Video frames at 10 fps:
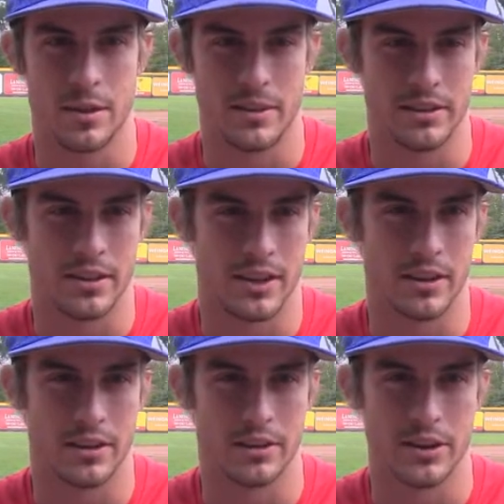I mean, they get
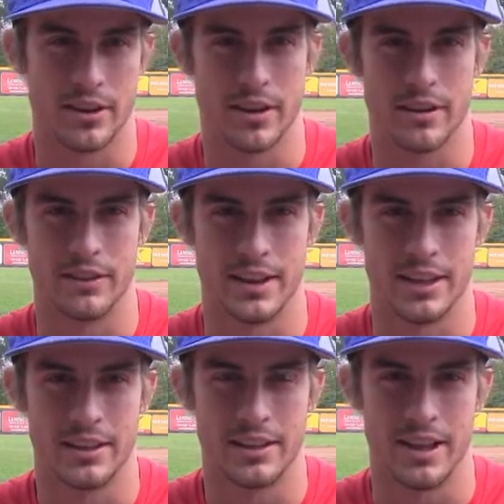a good turnout every
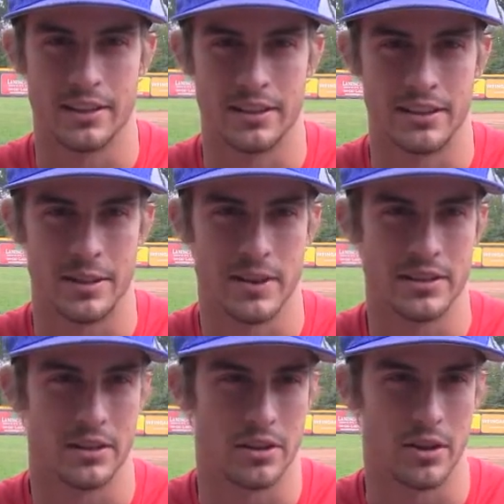day, and the
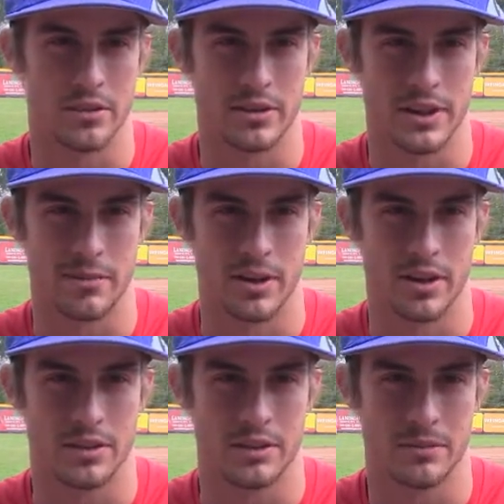teammates and the coaches have been
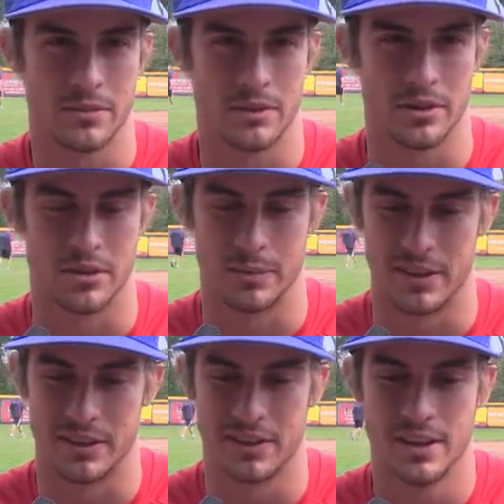awesome. So, I
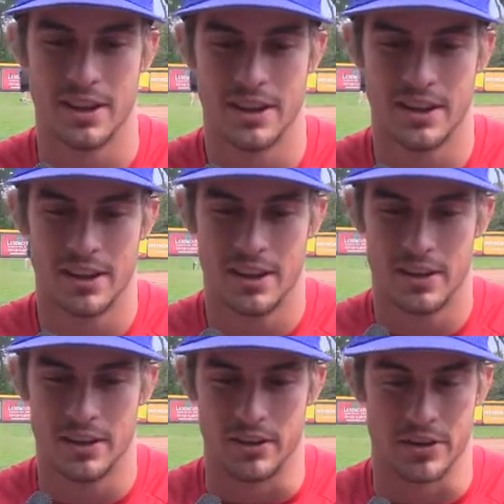mean,
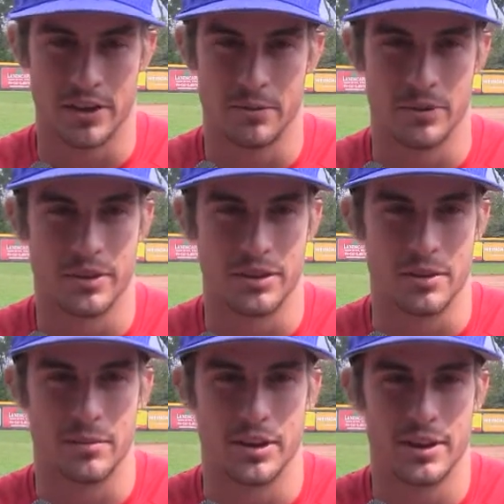there's nothing really to
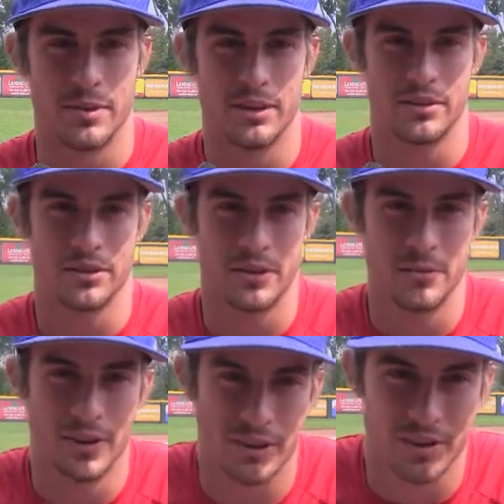complain about too
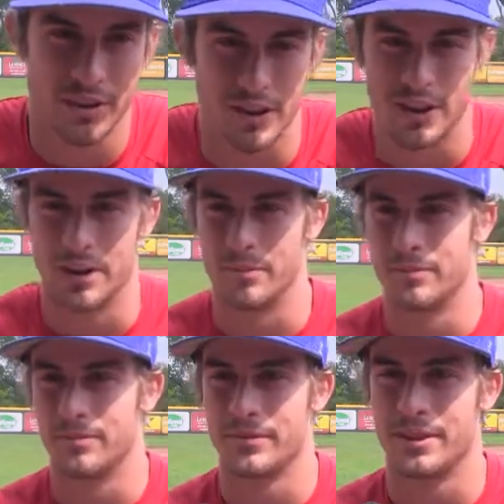much.
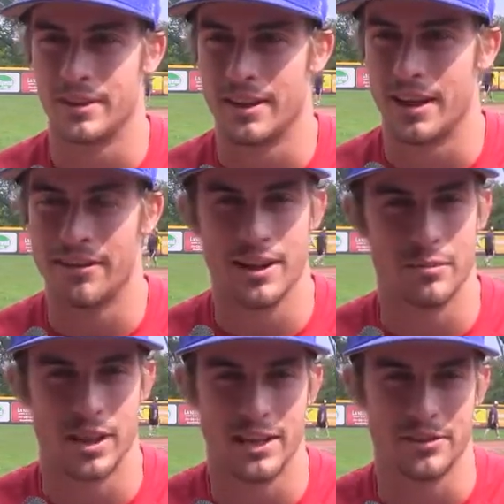I've had a
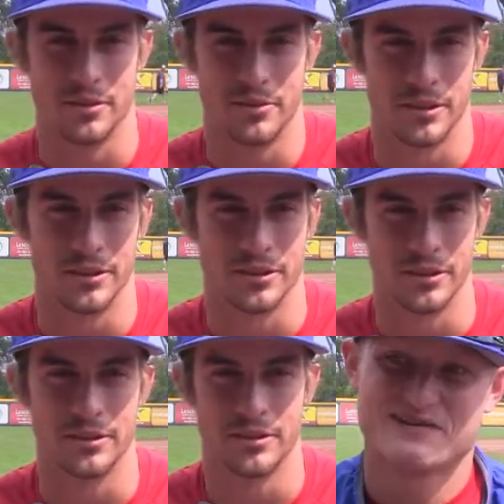blast so far.
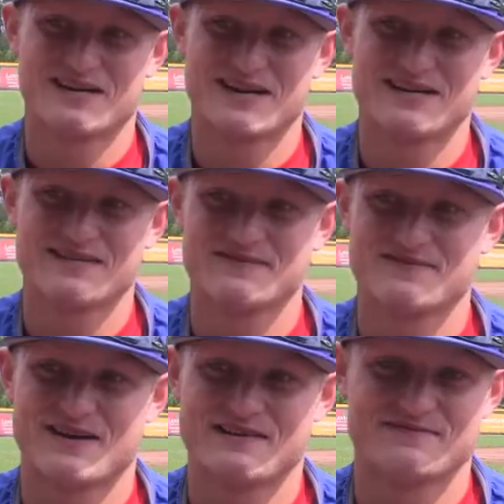So we kind of
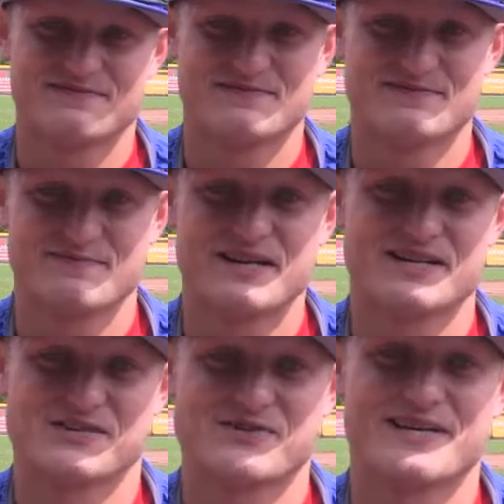have been a
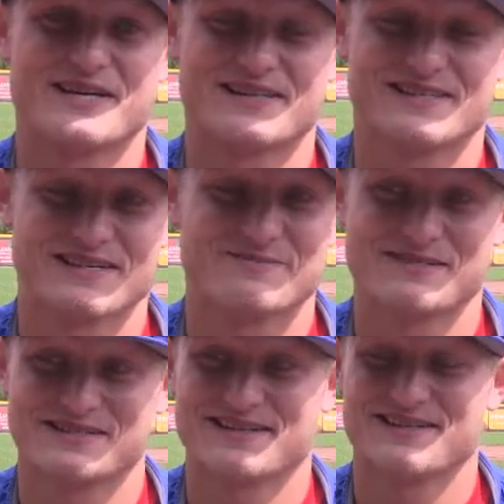streaking team,
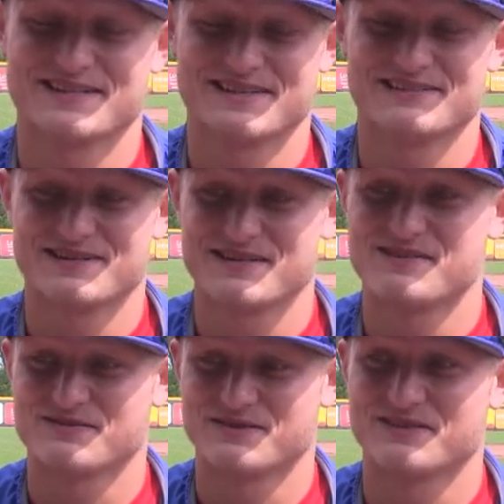to say, you
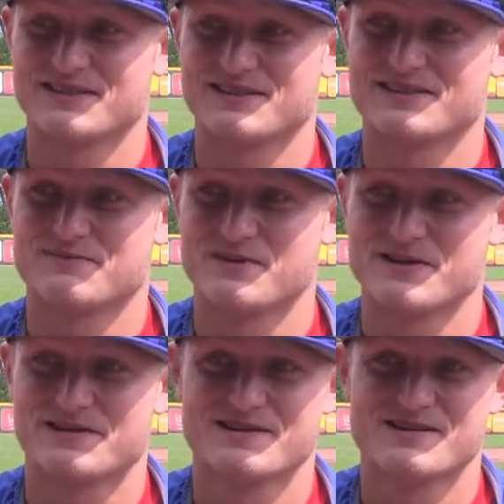know, the least.
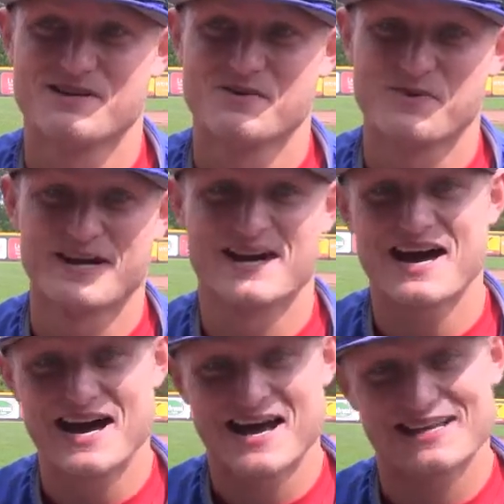We get
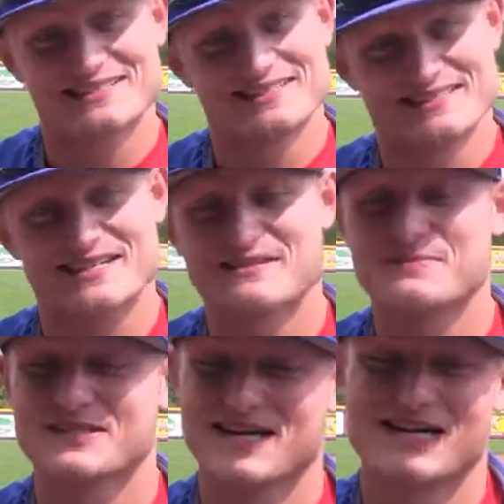hot, and then it's
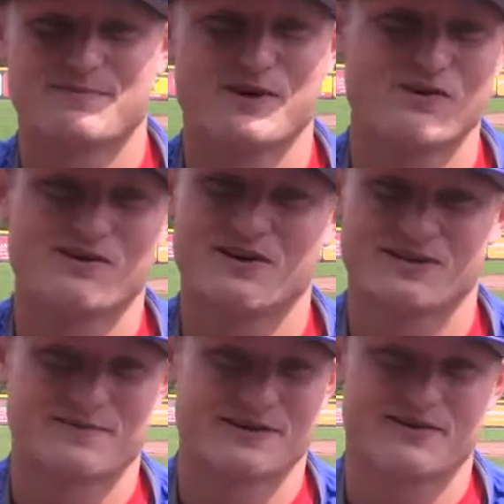ups and downs. But overall,
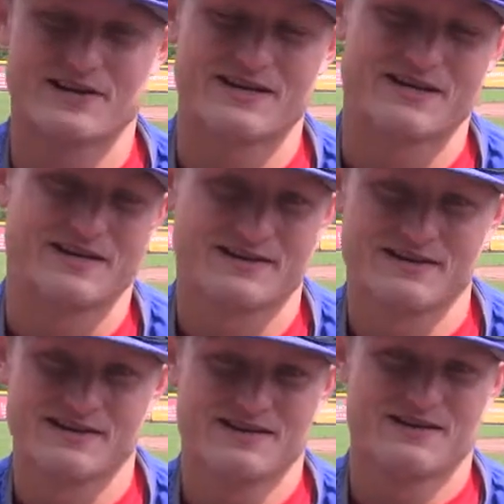it's been a great year.
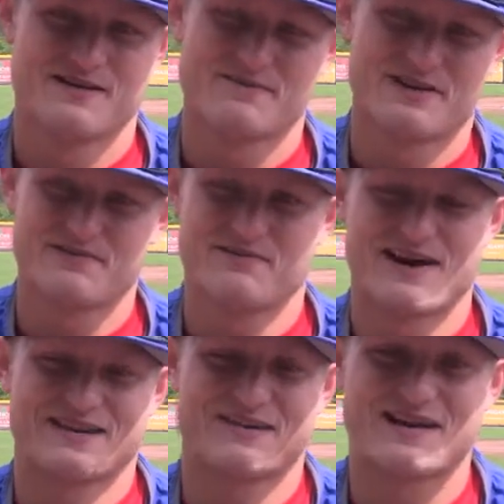I mean, we've
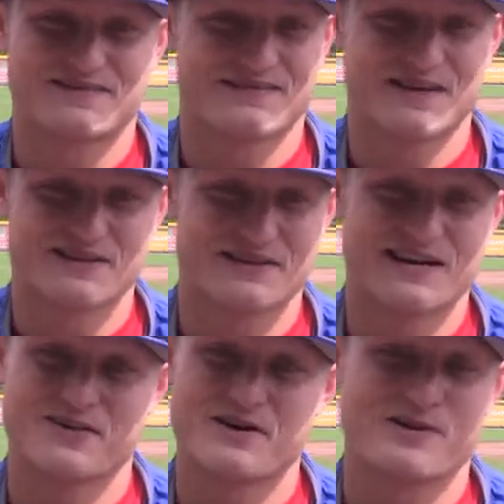had a lot of fun, got
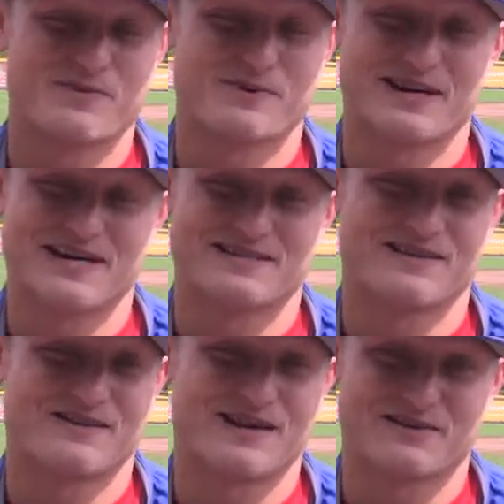a great group of guys in
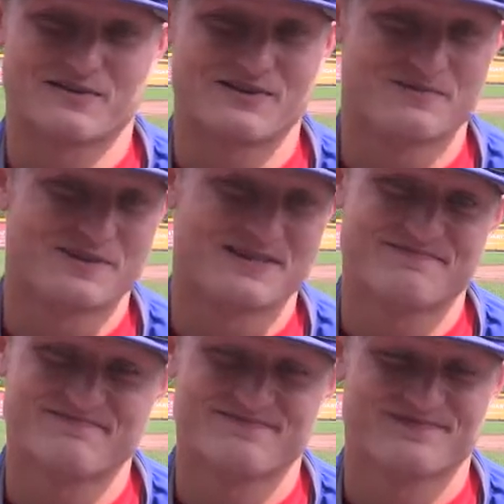our locker room,
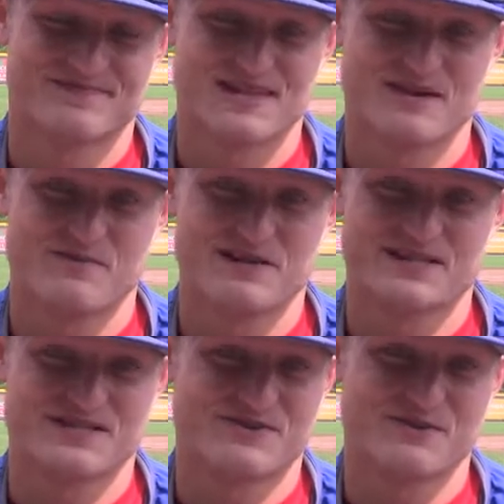and we
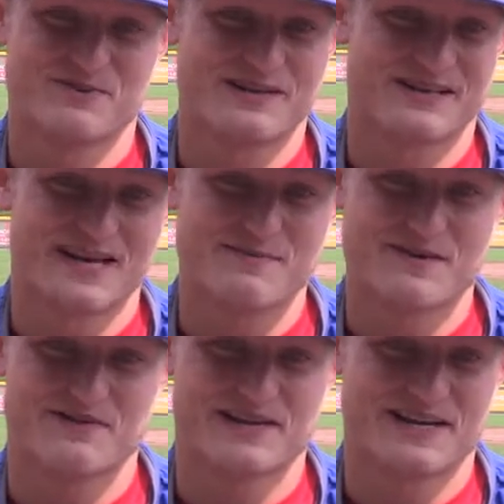just enjoy playing the game
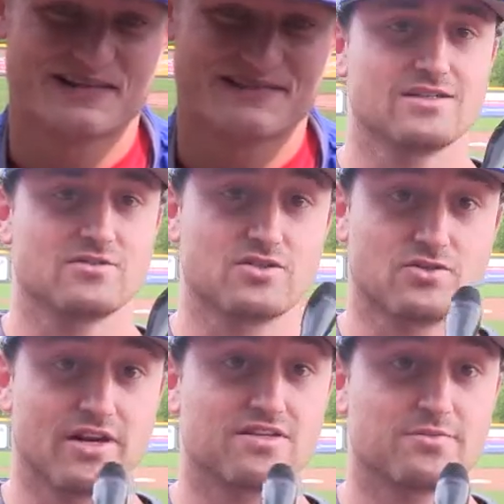every day. It was a
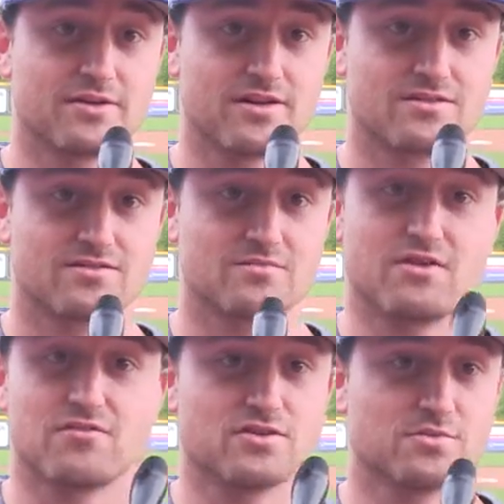great experience,
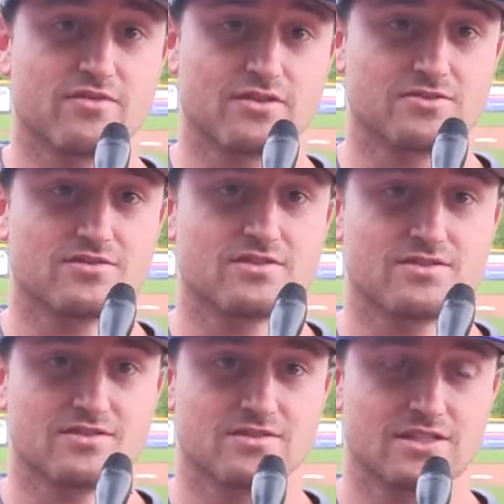my first professional
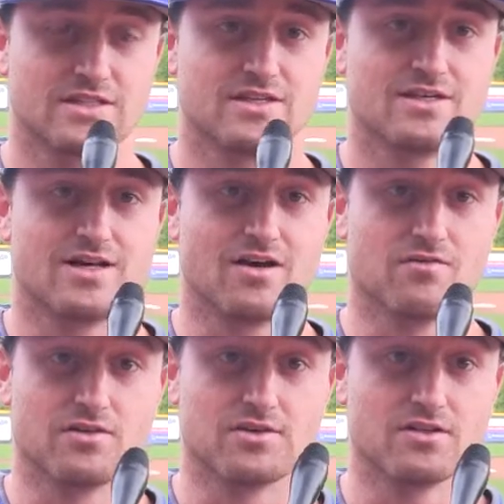season.
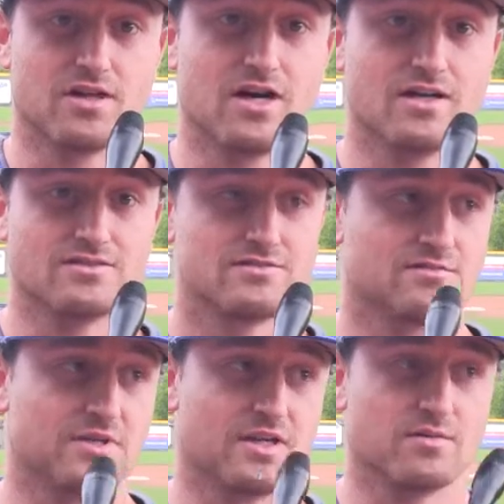I've learned a lot
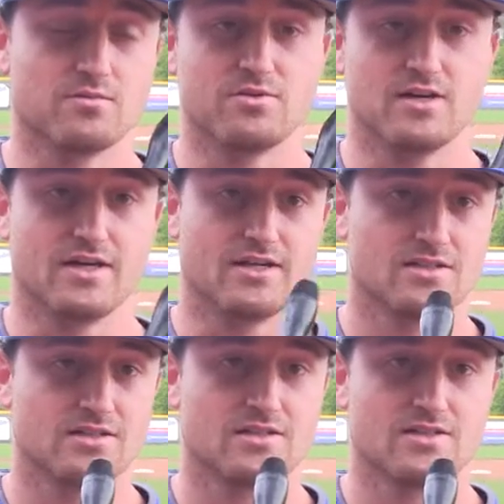being able to
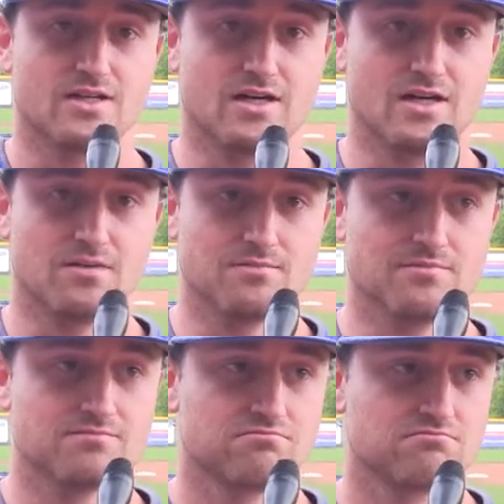play
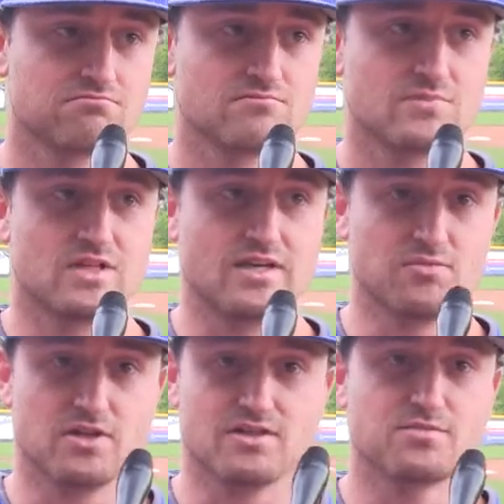and
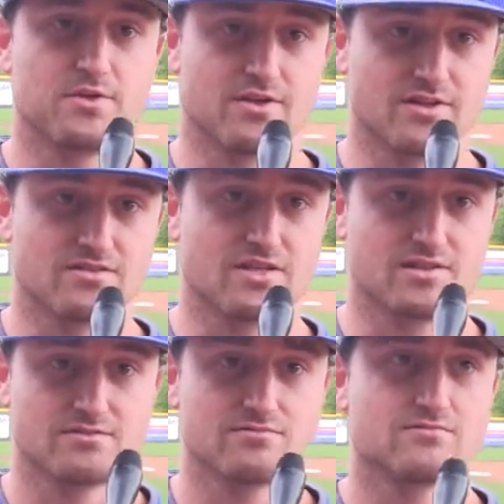really experience,
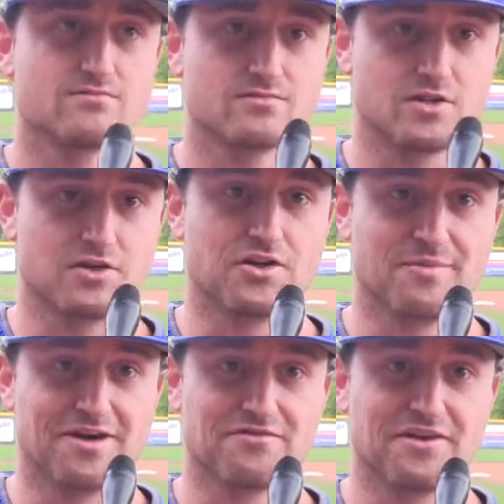like, a good
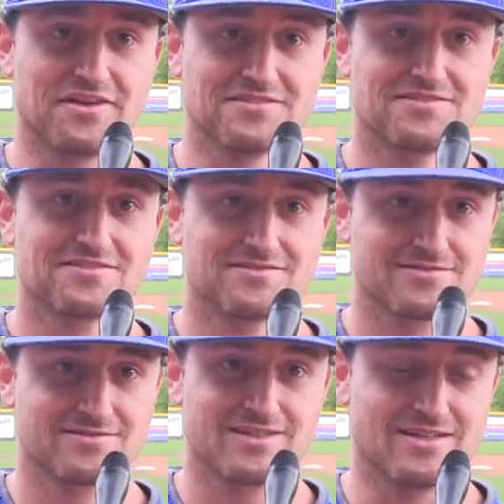amount of fans.
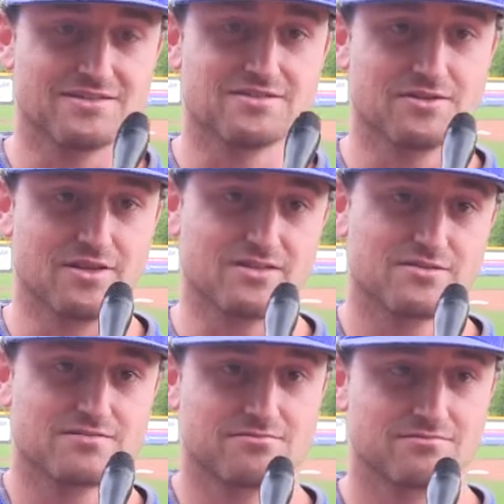And so
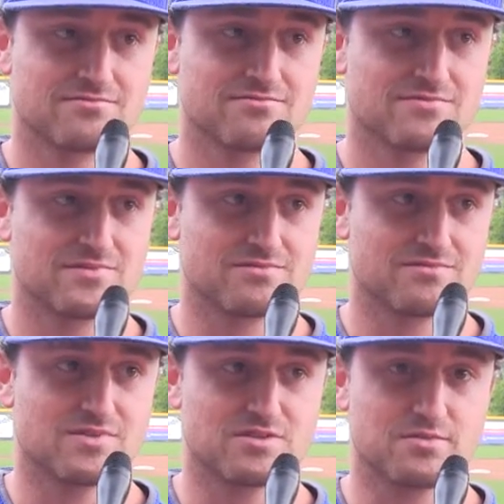that's
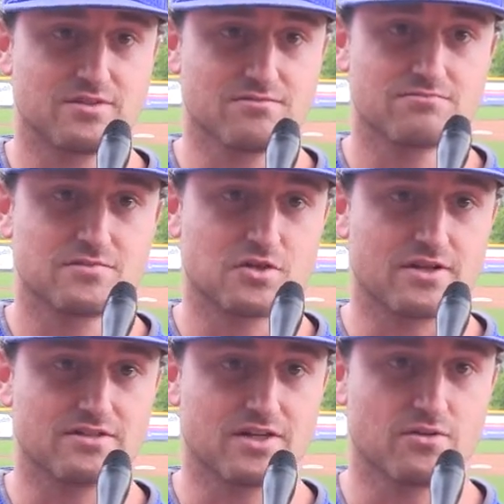been a
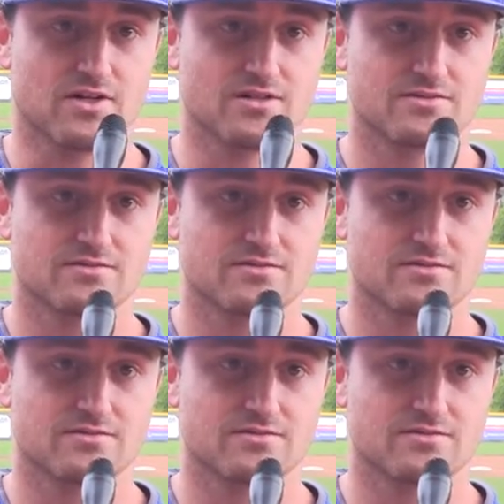great takeaway.